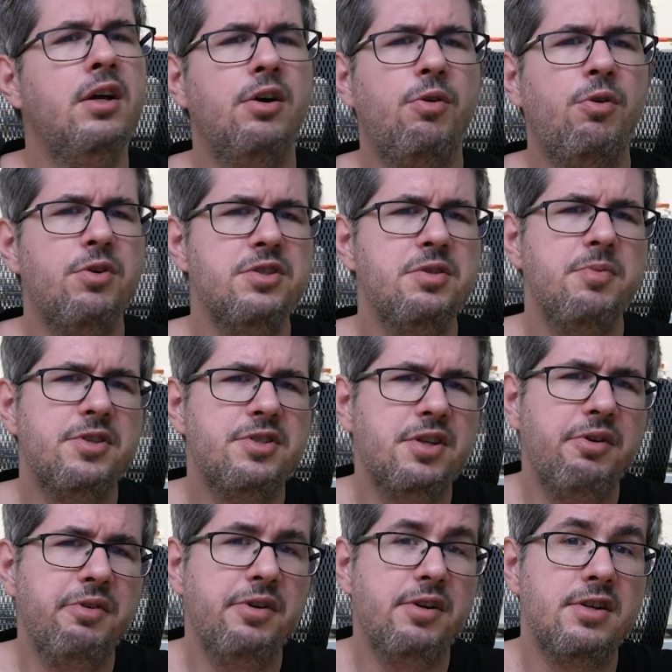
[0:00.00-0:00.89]
All the
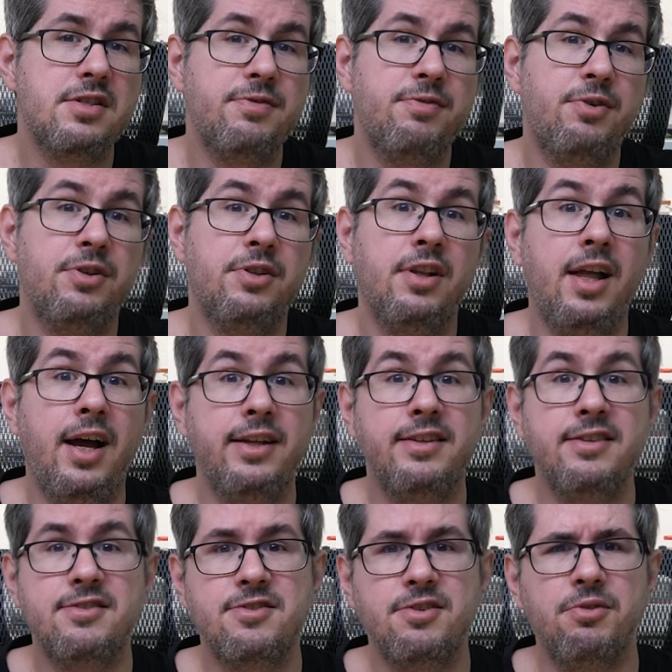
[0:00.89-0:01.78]
materials for the
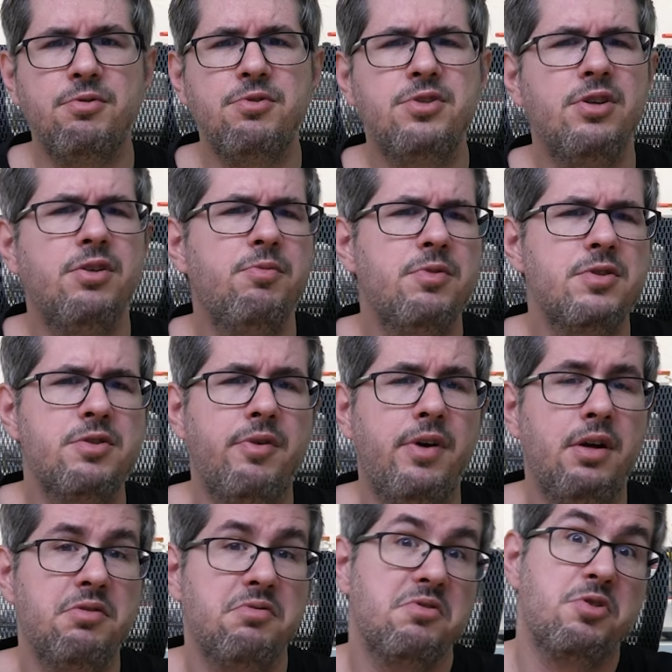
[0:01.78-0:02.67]
lighting solution was
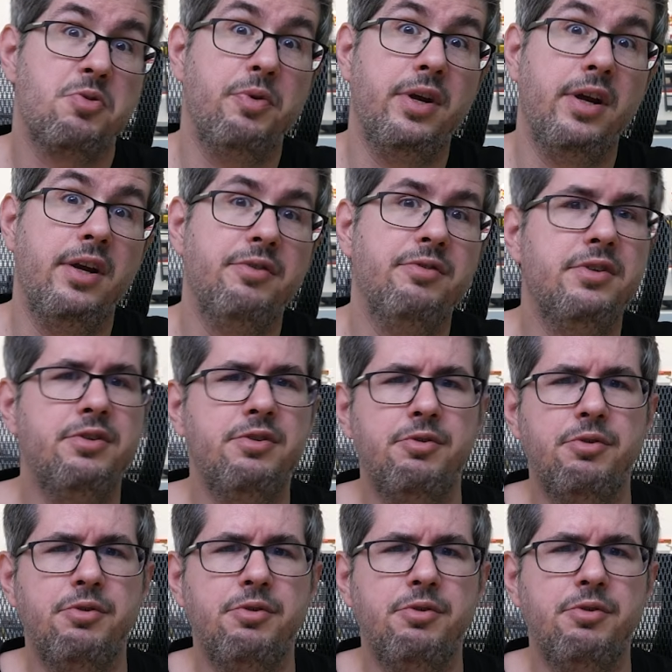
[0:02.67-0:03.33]
around 300